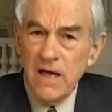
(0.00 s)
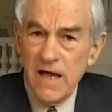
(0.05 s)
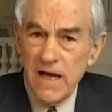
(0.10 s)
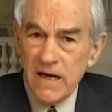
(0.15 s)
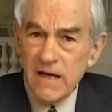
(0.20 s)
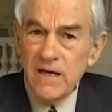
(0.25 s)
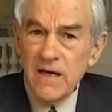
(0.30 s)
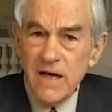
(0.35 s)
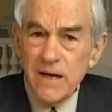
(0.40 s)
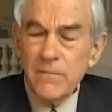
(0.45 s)

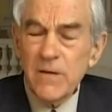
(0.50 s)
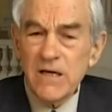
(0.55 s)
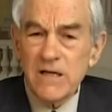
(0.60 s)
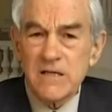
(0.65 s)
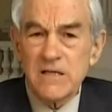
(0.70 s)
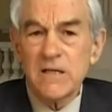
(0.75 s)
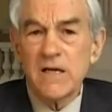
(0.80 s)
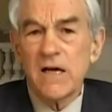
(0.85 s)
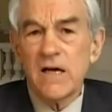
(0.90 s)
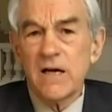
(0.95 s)
economic
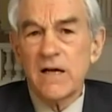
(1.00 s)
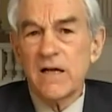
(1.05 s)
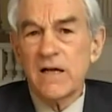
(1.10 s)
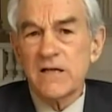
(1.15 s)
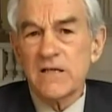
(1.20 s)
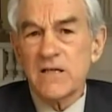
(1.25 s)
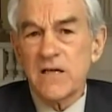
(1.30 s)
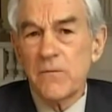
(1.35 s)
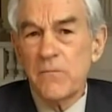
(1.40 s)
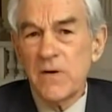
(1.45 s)
sin, that
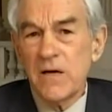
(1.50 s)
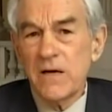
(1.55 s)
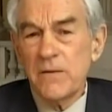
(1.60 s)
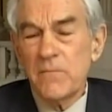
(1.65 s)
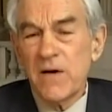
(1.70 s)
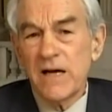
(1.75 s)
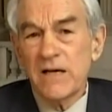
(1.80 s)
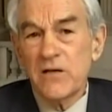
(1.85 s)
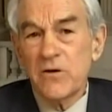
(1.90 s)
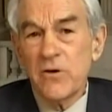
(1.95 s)
is committed
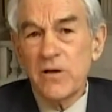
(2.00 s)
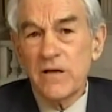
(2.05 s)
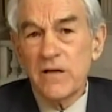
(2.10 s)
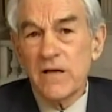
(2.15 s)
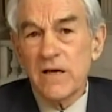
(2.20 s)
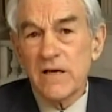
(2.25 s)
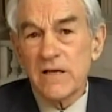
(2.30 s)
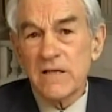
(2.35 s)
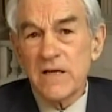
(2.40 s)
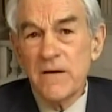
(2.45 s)
by doing
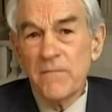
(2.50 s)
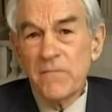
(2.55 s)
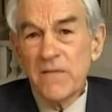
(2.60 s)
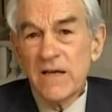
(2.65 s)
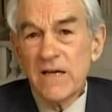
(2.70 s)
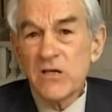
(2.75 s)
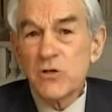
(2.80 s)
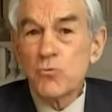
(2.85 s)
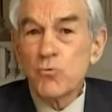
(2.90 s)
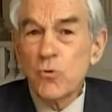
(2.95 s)
this
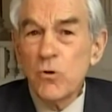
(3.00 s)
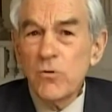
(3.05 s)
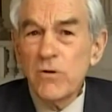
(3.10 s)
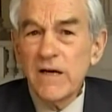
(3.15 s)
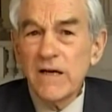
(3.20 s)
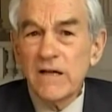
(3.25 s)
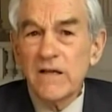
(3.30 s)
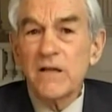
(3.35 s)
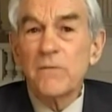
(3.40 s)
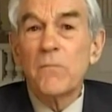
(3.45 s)
is
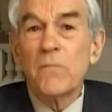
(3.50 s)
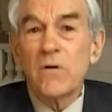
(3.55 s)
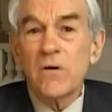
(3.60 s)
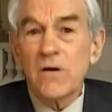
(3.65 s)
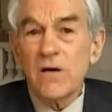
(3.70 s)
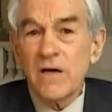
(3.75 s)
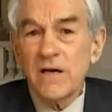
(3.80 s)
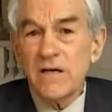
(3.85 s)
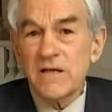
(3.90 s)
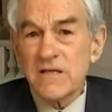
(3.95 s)
ruining the
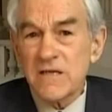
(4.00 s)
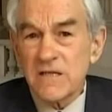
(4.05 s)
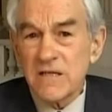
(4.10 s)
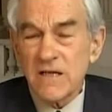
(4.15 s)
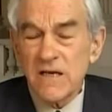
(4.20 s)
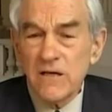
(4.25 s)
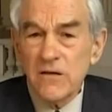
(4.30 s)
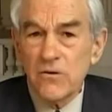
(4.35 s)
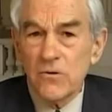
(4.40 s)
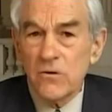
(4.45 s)
market
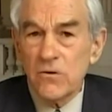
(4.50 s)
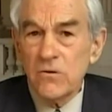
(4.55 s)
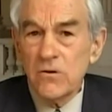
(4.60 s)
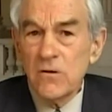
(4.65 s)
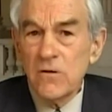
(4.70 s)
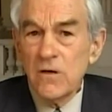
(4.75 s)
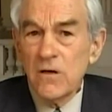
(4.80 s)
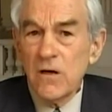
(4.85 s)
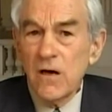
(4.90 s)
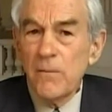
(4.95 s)
signal
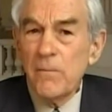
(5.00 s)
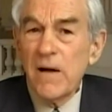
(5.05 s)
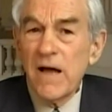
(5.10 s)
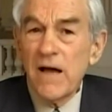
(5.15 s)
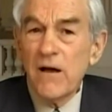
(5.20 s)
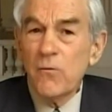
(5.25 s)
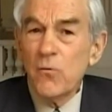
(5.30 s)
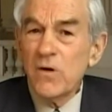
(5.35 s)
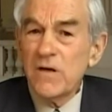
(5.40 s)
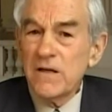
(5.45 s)

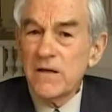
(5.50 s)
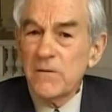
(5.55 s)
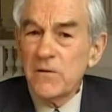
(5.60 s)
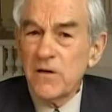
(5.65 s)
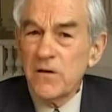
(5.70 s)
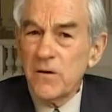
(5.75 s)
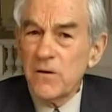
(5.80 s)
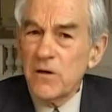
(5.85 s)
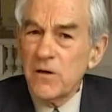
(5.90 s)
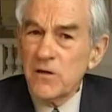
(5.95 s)
about what the
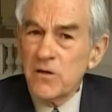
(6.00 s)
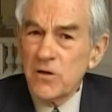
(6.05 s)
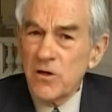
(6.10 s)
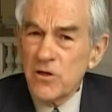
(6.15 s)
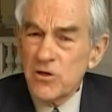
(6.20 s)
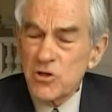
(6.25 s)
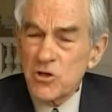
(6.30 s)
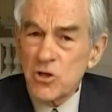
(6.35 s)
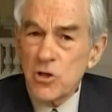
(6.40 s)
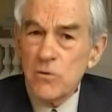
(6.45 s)

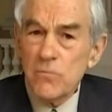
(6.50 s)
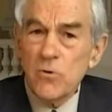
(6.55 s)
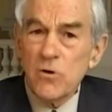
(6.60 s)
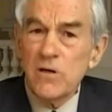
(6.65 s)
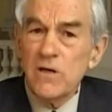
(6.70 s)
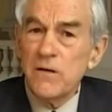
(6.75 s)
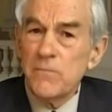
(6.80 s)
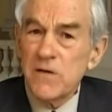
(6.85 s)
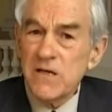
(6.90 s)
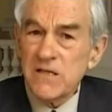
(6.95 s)
consumer
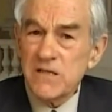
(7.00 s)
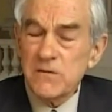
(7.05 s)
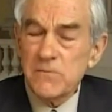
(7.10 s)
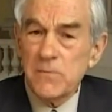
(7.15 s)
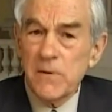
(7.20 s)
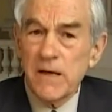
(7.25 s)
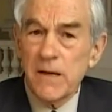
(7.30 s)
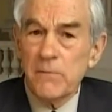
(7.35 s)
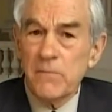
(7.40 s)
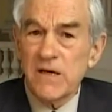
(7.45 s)
and the
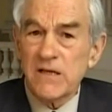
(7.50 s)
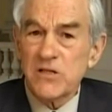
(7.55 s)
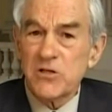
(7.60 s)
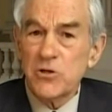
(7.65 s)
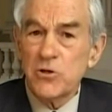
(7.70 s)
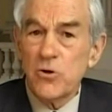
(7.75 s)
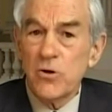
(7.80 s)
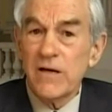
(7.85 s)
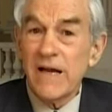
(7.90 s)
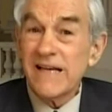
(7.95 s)
businessman must
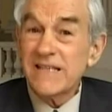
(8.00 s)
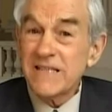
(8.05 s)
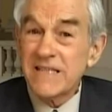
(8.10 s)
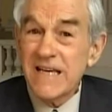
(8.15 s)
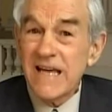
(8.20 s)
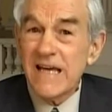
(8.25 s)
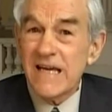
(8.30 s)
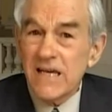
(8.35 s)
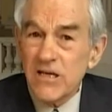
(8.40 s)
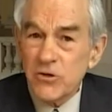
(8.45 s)
do, and that's
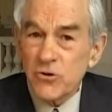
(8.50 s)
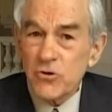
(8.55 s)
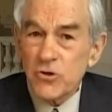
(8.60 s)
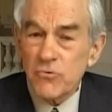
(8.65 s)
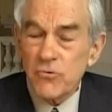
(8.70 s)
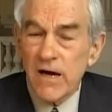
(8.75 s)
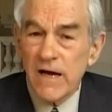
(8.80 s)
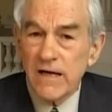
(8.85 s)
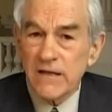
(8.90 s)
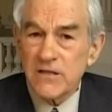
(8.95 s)
the
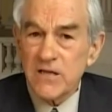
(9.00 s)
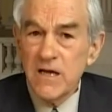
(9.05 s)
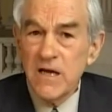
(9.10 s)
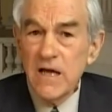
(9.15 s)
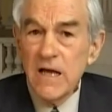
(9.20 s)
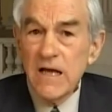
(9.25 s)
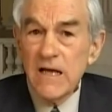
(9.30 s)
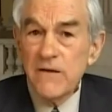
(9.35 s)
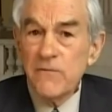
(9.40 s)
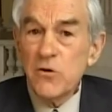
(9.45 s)
interest rates.
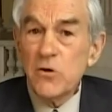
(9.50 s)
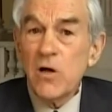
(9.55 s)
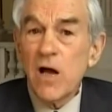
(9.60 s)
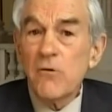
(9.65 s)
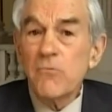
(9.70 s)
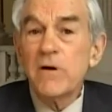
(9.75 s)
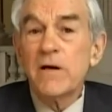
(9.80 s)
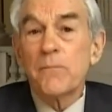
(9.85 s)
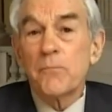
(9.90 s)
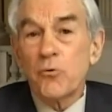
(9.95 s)
If you
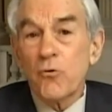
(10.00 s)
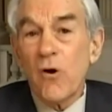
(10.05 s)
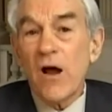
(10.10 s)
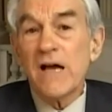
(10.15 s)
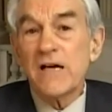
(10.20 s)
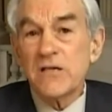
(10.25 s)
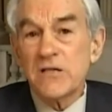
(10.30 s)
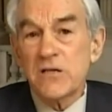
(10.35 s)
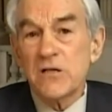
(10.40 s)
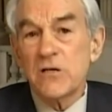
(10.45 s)
got rid of
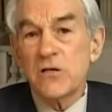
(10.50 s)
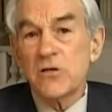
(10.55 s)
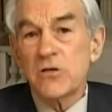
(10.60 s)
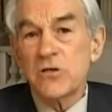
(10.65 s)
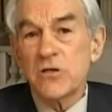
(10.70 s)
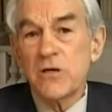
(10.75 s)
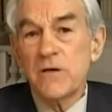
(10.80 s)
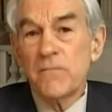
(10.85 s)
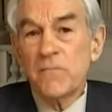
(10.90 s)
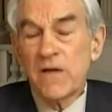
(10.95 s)

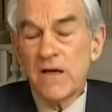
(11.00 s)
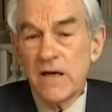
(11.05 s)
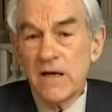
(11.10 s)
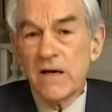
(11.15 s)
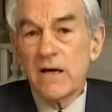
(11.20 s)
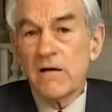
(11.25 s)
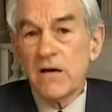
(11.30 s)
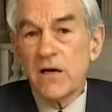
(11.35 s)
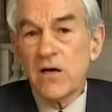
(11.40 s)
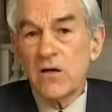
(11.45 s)
prices in
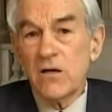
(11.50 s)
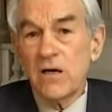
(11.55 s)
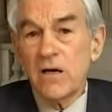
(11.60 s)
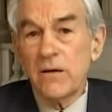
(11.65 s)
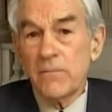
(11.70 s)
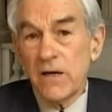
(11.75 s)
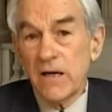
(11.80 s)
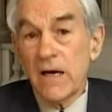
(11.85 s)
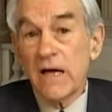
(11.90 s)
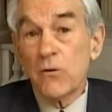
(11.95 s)
our
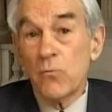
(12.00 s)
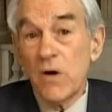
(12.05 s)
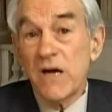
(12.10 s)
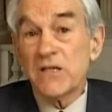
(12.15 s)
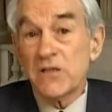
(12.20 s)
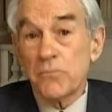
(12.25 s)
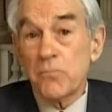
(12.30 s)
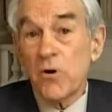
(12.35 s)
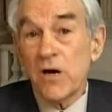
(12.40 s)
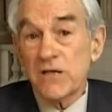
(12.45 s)
economy, like
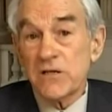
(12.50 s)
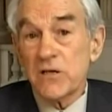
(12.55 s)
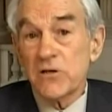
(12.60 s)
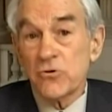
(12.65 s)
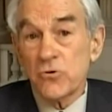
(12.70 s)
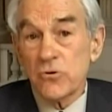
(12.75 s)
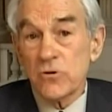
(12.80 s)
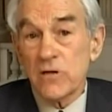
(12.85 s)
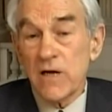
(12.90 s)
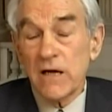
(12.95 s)
wage and price
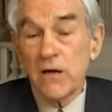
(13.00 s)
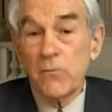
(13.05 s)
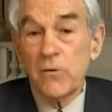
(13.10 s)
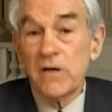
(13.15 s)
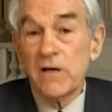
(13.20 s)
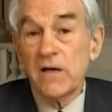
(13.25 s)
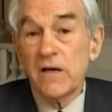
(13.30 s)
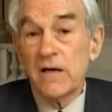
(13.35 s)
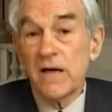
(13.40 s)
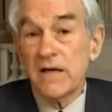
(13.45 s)
controls, like we
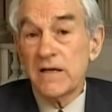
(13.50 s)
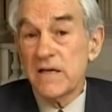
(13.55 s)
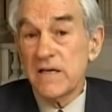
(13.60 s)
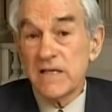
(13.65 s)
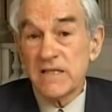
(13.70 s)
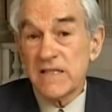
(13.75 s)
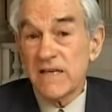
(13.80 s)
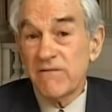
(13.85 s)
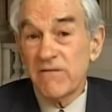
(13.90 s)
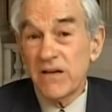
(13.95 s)
did in
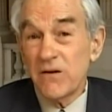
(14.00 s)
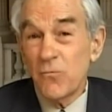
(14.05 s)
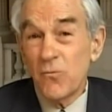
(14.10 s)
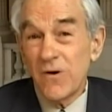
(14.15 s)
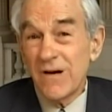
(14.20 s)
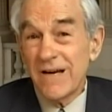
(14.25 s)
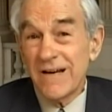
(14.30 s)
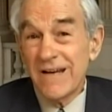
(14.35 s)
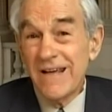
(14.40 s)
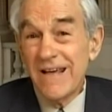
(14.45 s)

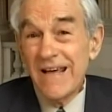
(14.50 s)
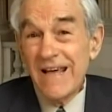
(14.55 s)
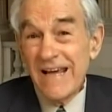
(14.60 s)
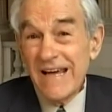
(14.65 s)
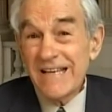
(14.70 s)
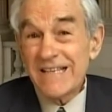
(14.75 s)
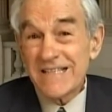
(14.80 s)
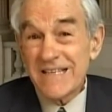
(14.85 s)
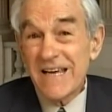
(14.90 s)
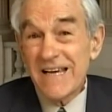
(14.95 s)
1971,
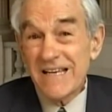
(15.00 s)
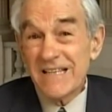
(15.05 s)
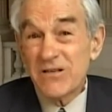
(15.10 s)
it's